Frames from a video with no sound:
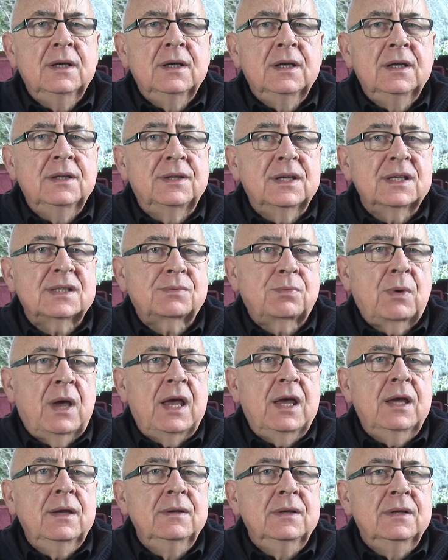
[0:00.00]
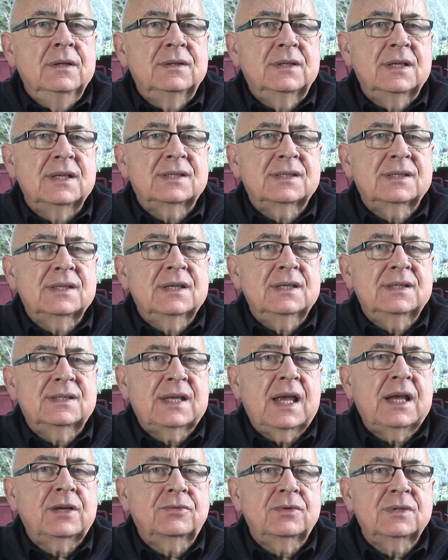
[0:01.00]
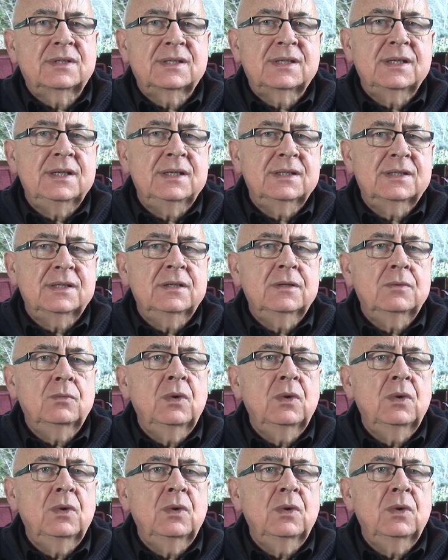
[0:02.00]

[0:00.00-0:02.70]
In this way, this sacred season